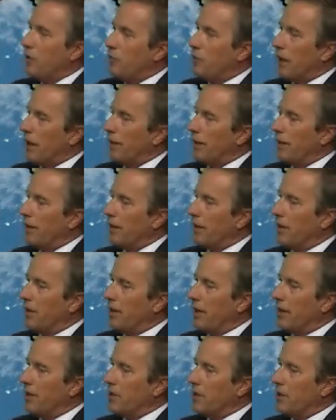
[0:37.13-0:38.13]
Right now, the
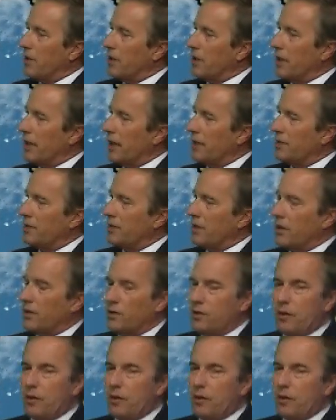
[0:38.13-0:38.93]
National Hurricane Center,